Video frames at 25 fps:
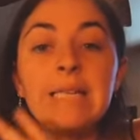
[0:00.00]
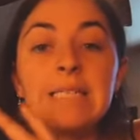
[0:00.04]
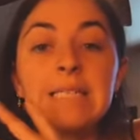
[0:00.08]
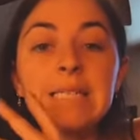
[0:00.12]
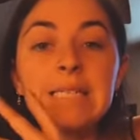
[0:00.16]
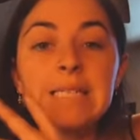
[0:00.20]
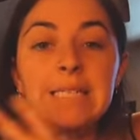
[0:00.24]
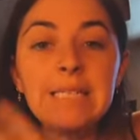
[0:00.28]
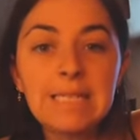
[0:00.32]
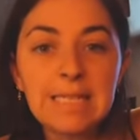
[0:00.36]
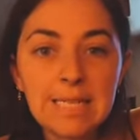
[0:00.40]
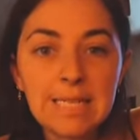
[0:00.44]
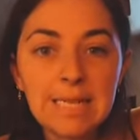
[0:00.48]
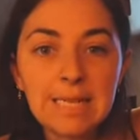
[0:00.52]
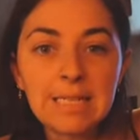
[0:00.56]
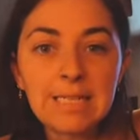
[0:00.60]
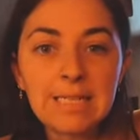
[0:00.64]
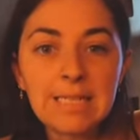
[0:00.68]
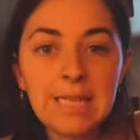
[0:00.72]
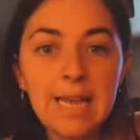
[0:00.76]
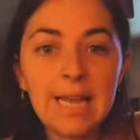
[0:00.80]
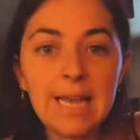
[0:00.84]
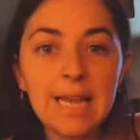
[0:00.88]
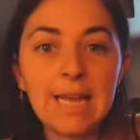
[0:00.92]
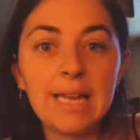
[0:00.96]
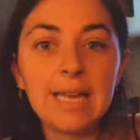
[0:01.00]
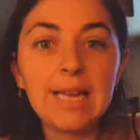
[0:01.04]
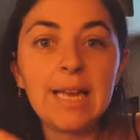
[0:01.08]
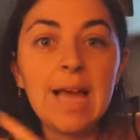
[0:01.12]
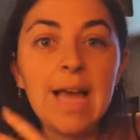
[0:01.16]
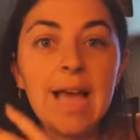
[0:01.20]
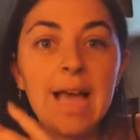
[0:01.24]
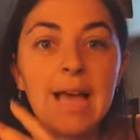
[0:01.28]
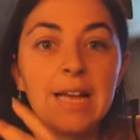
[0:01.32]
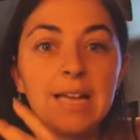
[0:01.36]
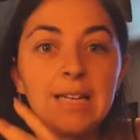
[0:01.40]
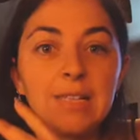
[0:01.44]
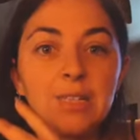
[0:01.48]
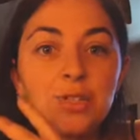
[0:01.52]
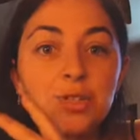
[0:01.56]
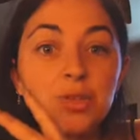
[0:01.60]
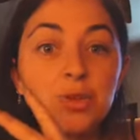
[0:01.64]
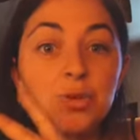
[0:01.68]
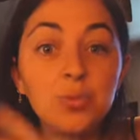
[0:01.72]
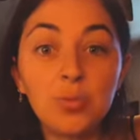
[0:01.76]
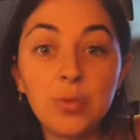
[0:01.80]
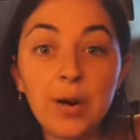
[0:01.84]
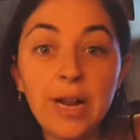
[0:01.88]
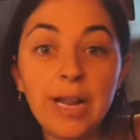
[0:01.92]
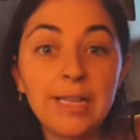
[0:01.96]
to dictate and
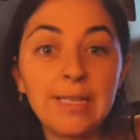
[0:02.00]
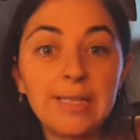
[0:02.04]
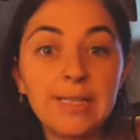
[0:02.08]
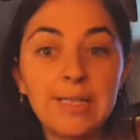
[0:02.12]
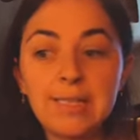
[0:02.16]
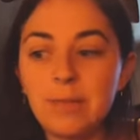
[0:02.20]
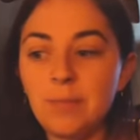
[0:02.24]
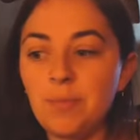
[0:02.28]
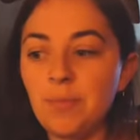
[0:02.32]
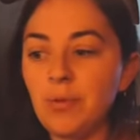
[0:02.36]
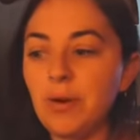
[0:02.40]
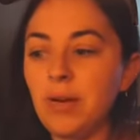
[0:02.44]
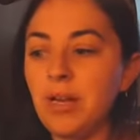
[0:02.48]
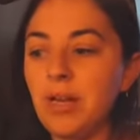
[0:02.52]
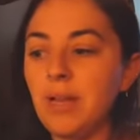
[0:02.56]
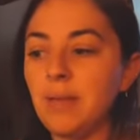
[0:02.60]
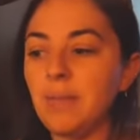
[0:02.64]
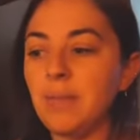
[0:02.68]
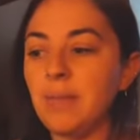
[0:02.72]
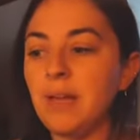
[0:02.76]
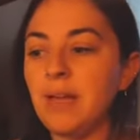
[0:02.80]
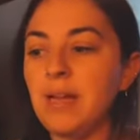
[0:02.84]
to reign supreme,